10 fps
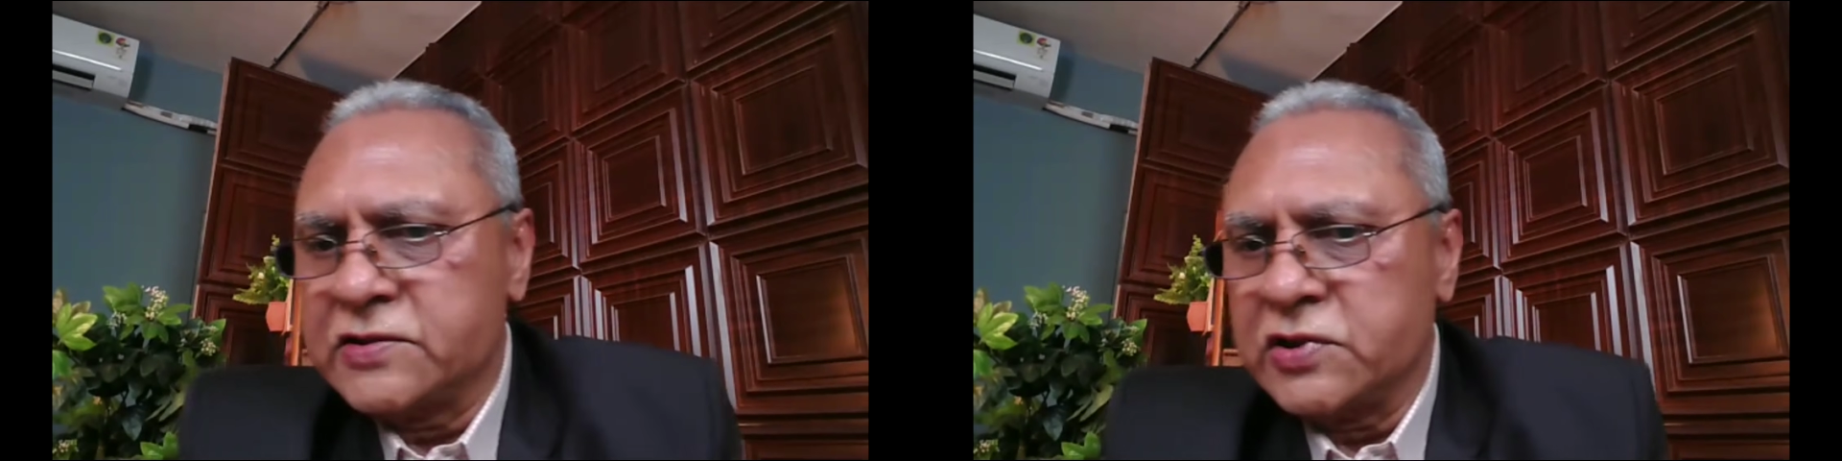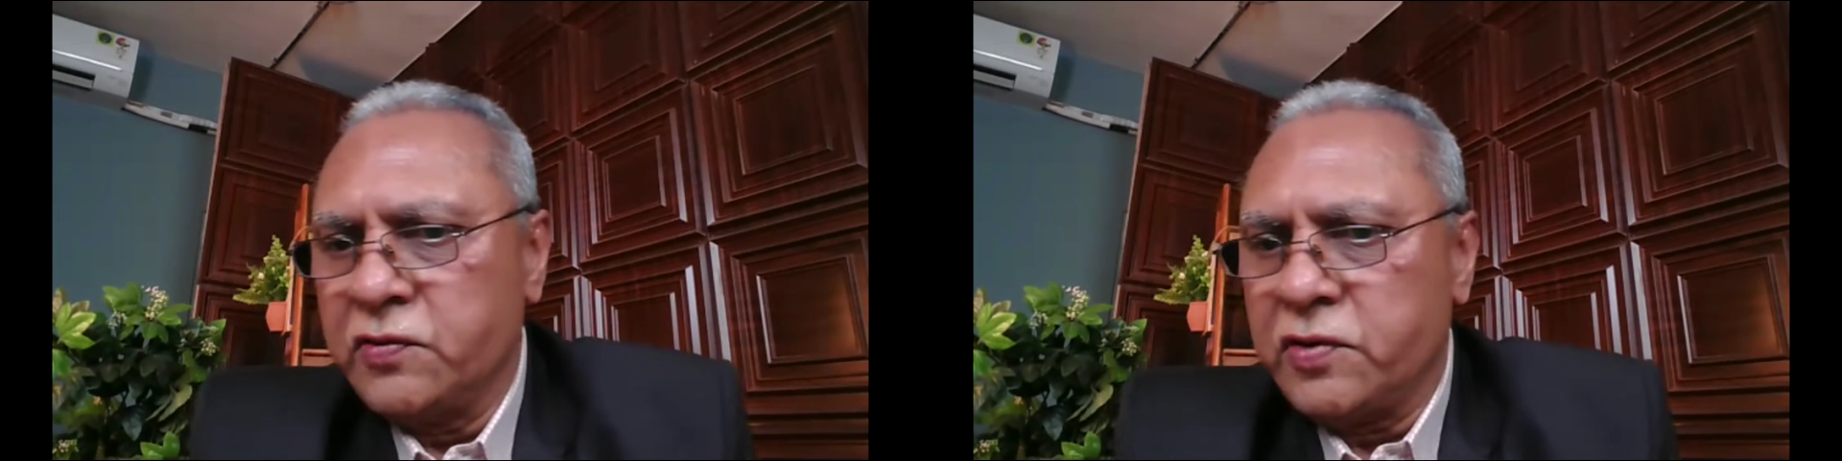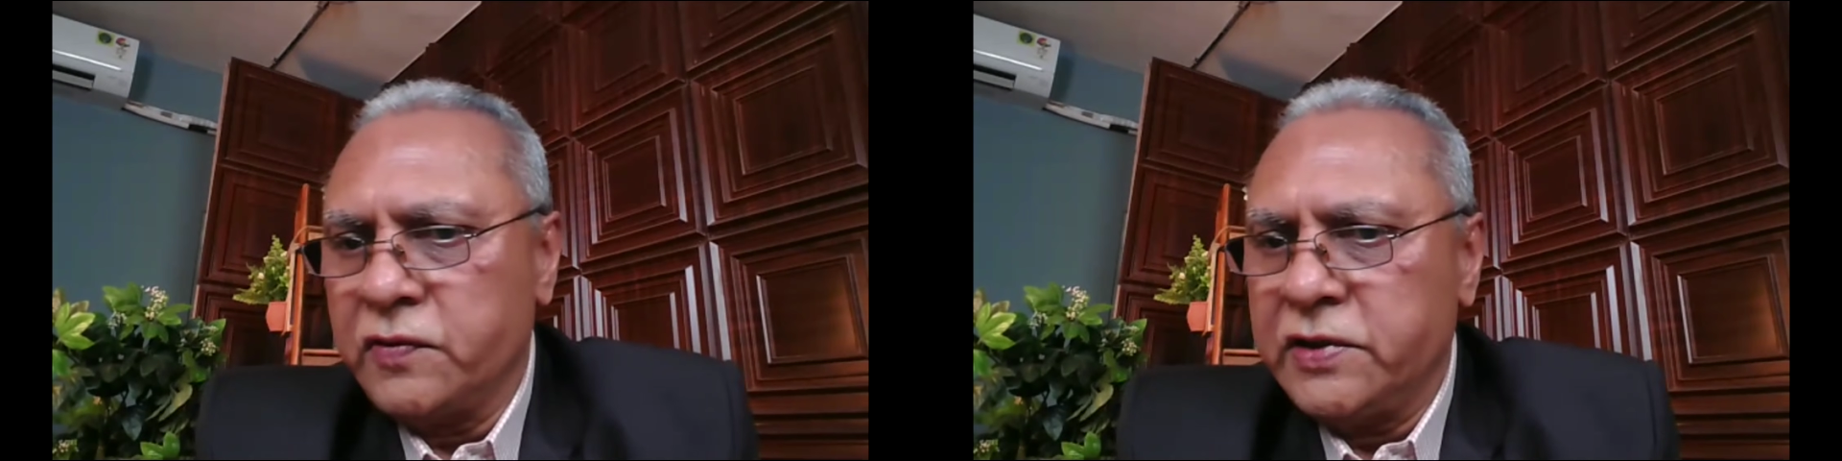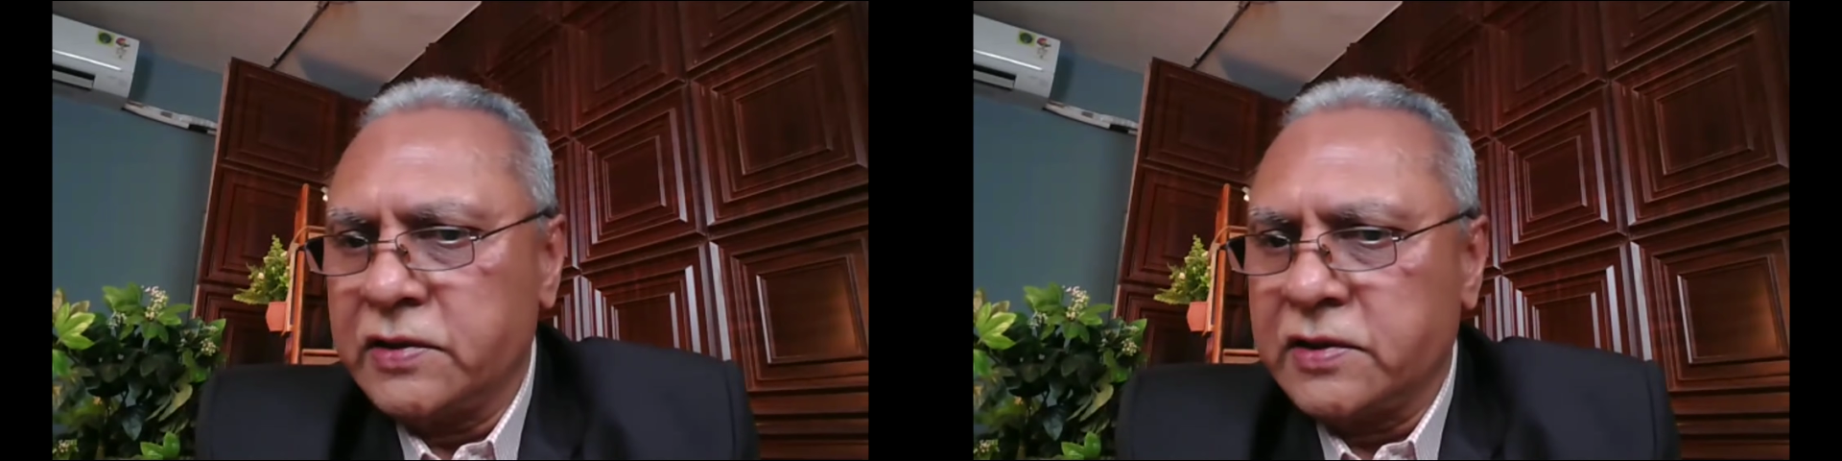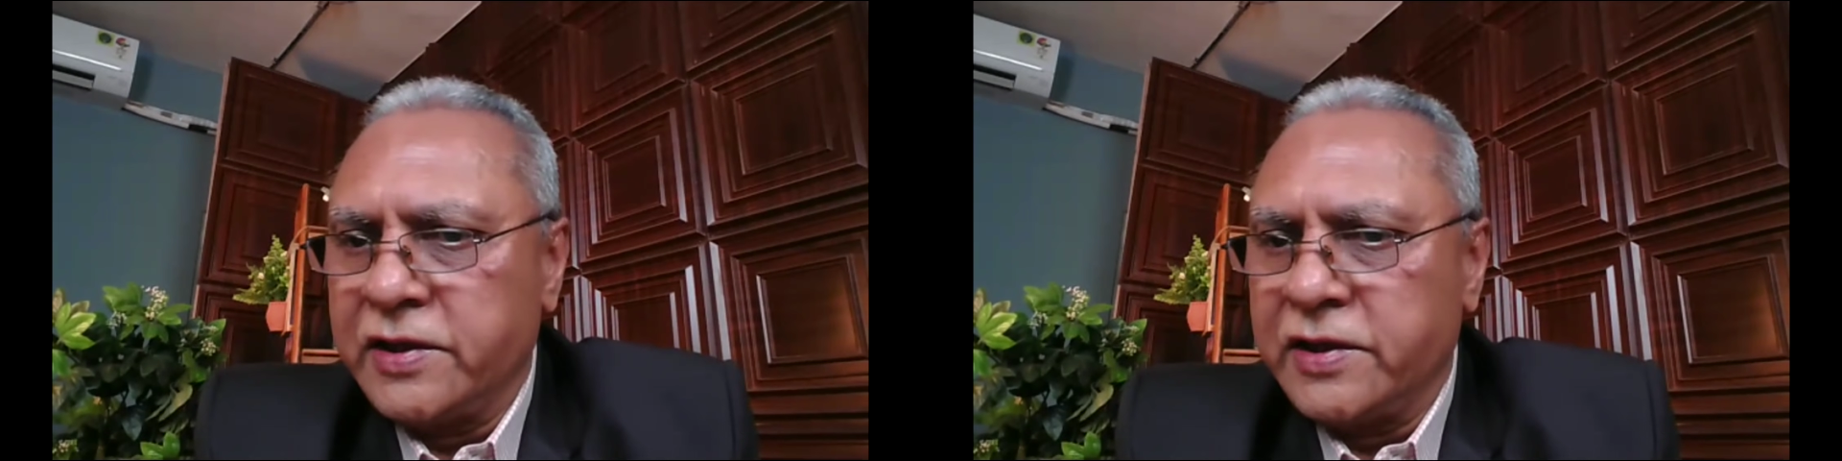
Saurav, that